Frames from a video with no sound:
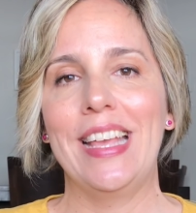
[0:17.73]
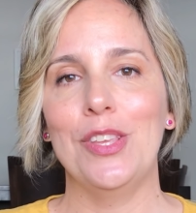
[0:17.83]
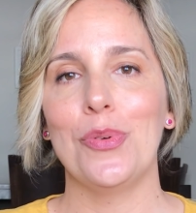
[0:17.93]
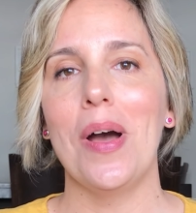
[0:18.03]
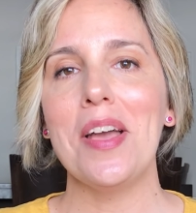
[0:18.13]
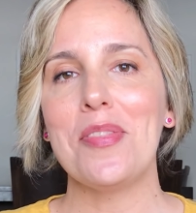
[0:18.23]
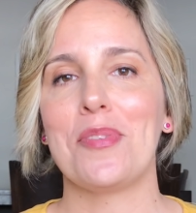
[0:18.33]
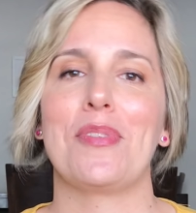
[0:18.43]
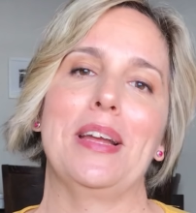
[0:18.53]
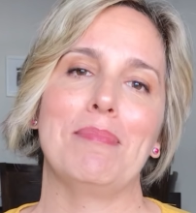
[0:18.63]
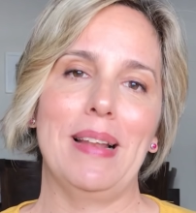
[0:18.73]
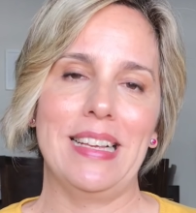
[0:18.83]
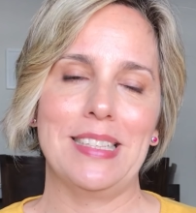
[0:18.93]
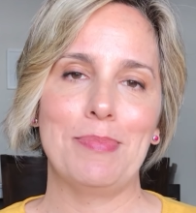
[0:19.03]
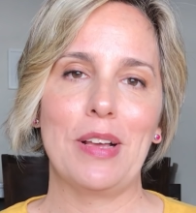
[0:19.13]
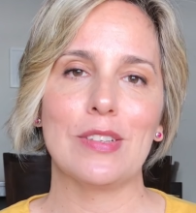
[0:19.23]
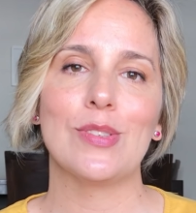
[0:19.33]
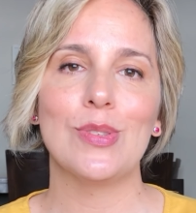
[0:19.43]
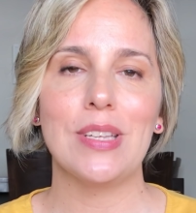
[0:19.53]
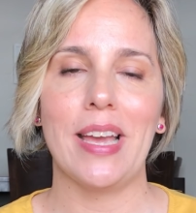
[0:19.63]
you are in the right place because
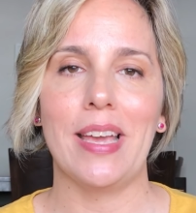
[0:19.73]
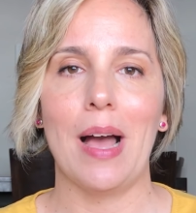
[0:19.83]
today